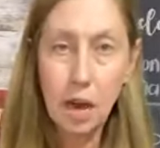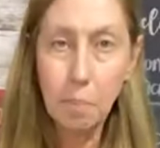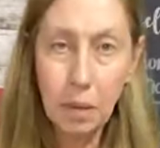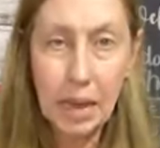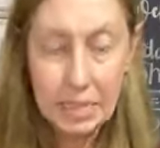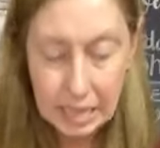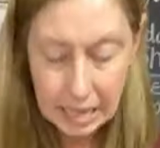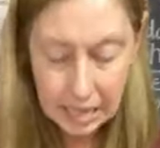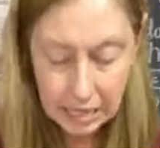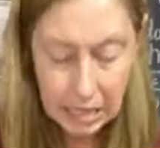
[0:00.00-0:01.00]
so a couple
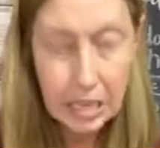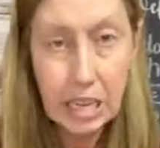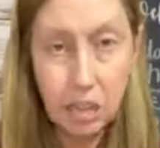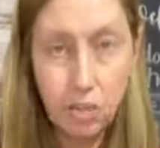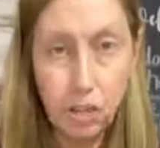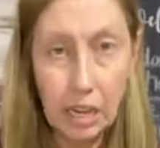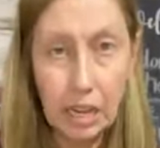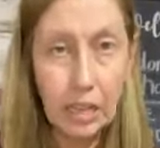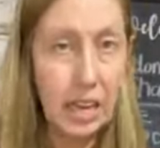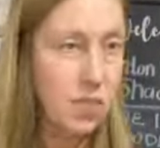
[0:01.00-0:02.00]
ideas,
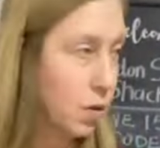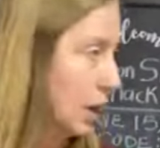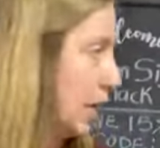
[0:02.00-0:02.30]
kitchen-y,